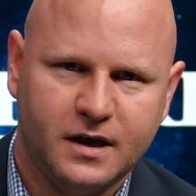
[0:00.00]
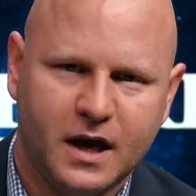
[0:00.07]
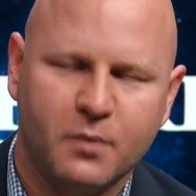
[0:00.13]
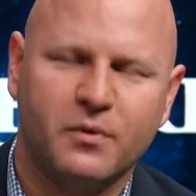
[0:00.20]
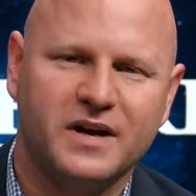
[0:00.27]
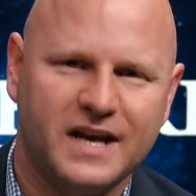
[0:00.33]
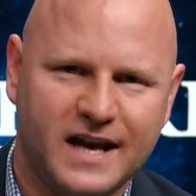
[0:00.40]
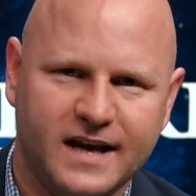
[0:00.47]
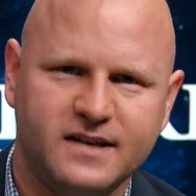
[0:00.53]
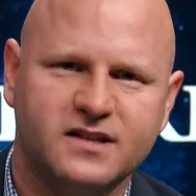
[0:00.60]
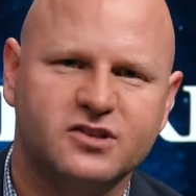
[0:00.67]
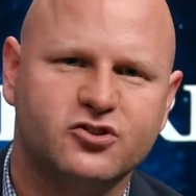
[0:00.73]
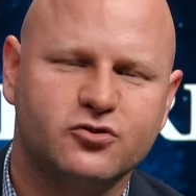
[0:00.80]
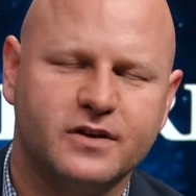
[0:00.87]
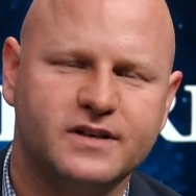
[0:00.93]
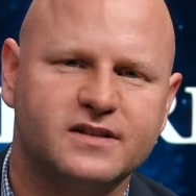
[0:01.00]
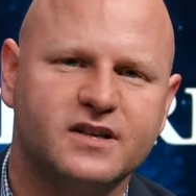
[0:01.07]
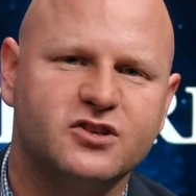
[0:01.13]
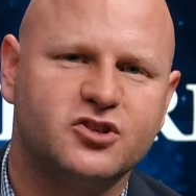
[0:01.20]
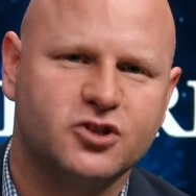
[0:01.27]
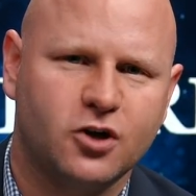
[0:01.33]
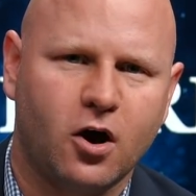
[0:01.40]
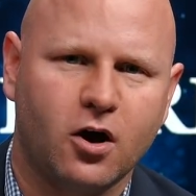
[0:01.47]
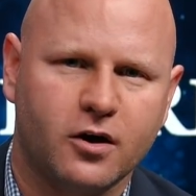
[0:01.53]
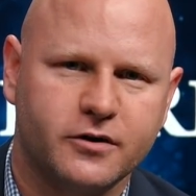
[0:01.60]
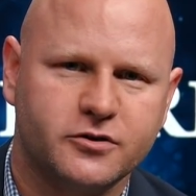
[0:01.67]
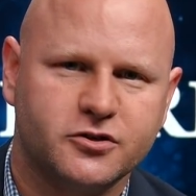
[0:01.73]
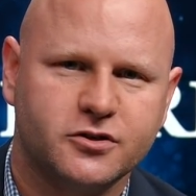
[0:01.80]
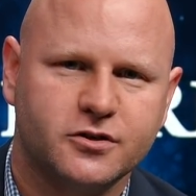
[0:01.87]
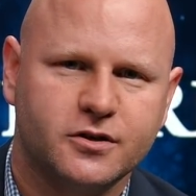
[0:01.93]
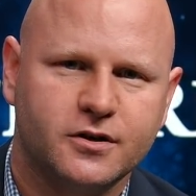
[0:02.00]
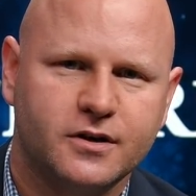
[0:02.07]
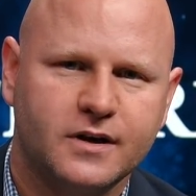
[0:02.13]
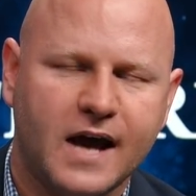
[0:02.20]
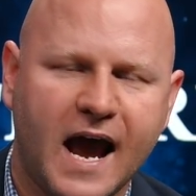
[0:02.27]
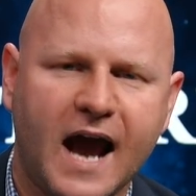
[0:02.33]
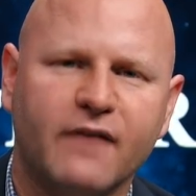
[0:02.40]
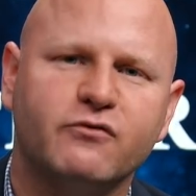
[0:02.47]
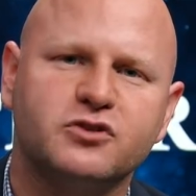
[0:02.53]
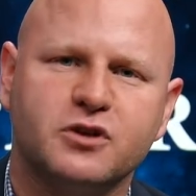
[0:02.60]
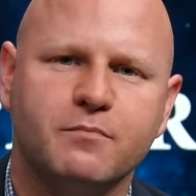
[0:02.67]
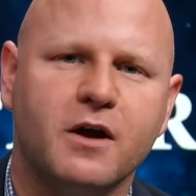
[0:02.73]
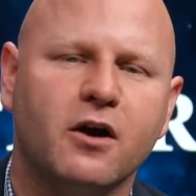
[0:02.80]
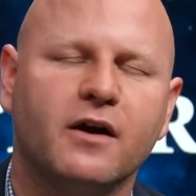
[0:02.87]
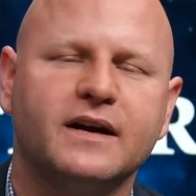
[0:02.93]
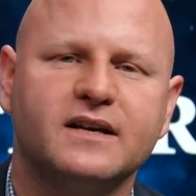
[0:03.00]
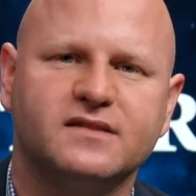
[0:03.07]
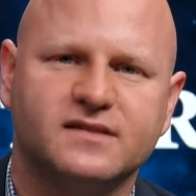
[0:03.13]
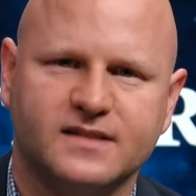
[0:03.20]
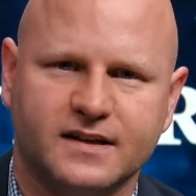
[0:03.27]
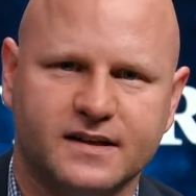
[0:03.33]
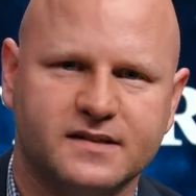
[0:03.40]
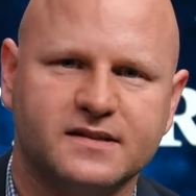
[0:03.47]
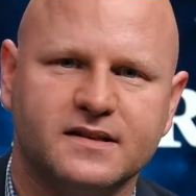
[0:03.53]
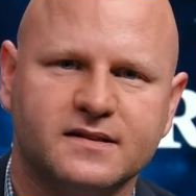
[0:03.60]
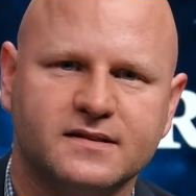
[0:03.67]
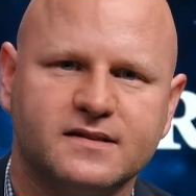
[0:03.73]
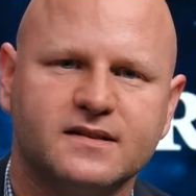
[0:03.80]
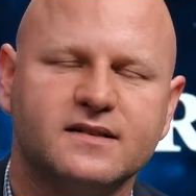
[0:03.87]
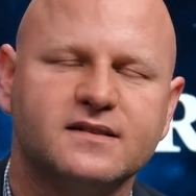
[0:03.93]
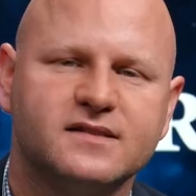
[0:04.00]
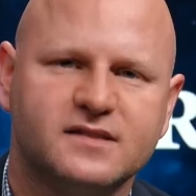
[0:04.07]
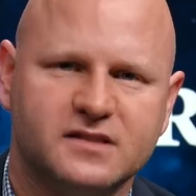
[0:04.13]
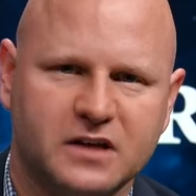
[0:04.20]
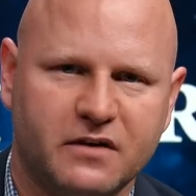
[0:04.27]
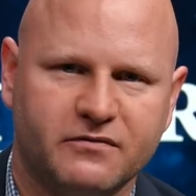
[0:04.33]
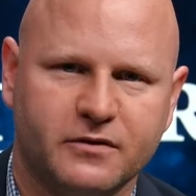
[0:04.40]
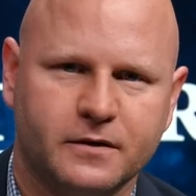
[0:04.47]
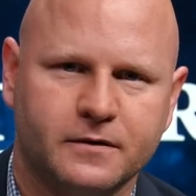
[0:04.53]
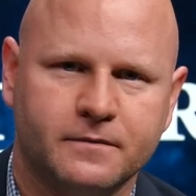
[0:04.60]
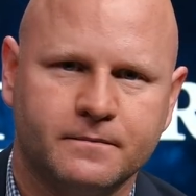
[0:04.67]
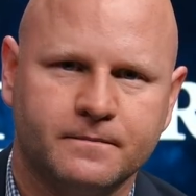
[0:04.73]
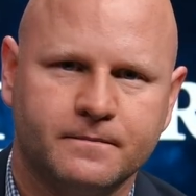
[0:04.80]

And when industry's in charge, average American citizens suffer.